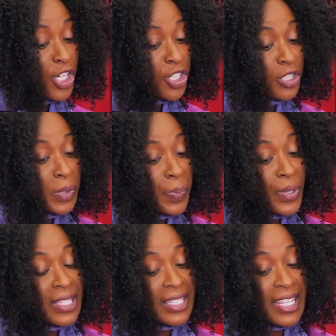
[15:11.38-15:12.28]
ushered the
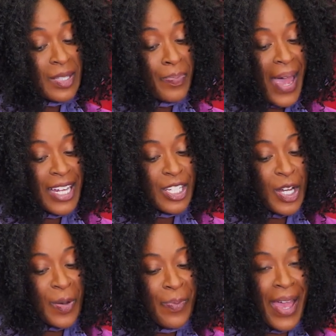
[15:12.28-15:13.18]
princess back to
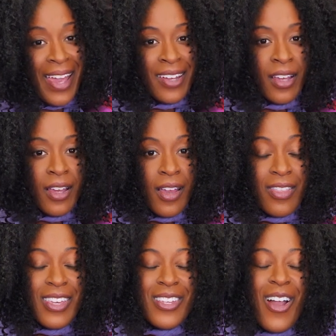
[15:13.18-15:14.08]
her bed.
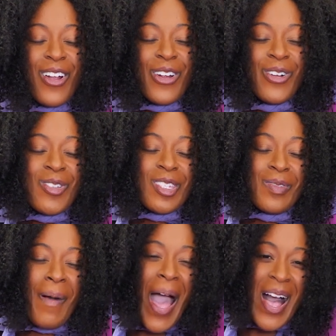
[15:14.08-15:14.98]
The young girl
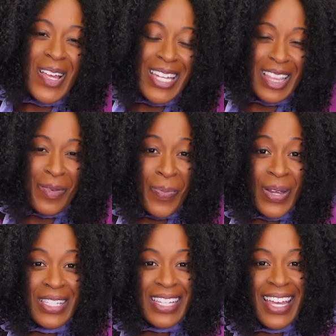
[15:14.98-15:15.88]
smiled at the
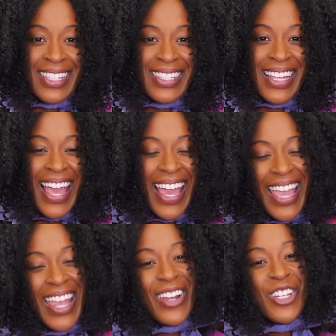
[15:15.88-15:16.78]
princess.
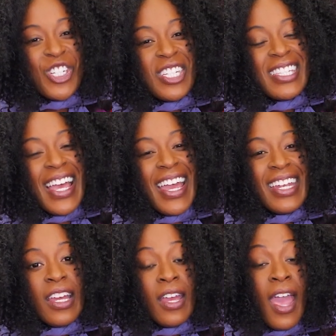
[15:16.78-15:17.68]
Here, she
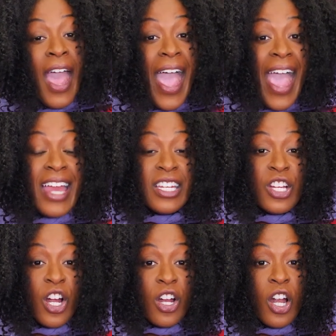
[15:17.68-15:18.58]
said, handing
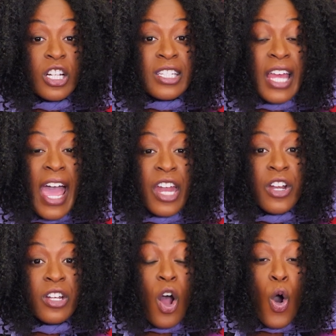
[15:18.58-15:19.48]
her her
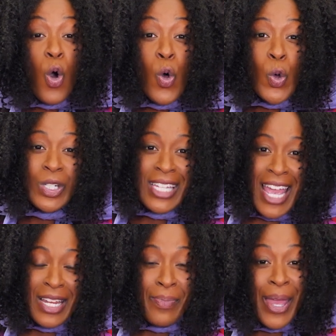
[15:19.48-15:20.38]
tattered old
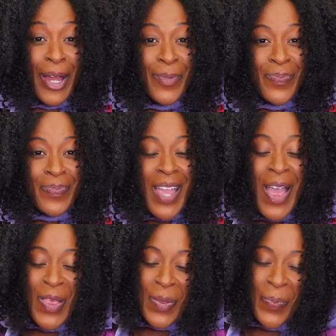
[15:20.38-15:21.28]
teddy bear.
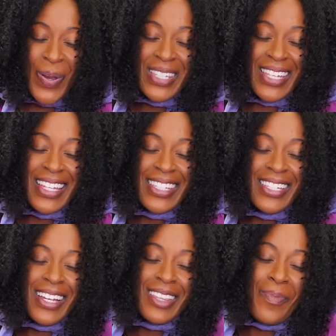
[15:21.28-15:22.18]
The princess
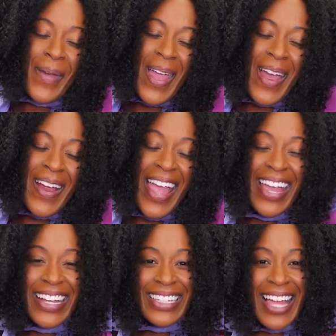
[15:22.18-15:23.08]
took the bear
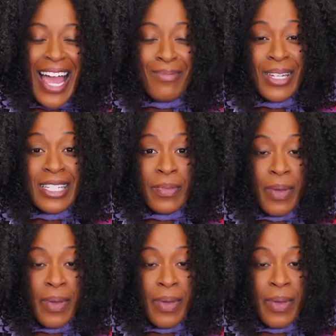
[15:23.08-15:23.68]
and climbed into